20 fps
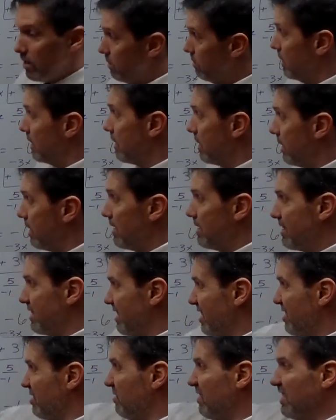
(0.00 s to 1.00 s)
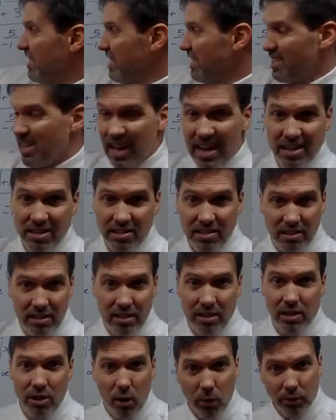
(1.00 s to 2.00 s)
because this one is actually
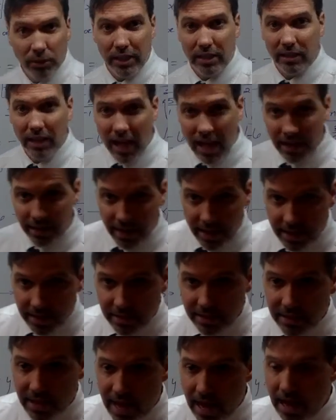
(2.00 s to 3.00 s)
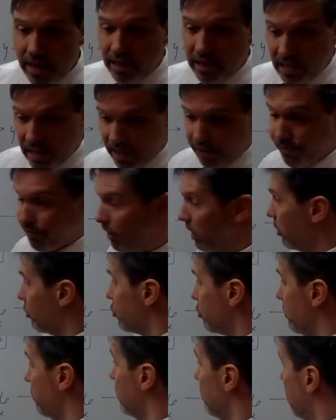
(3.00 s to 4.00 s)
the only line that is not a
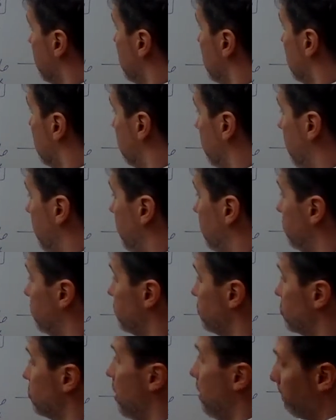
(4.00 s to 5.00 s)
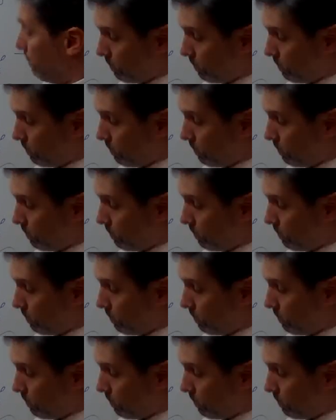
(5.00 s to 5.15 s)
function. So,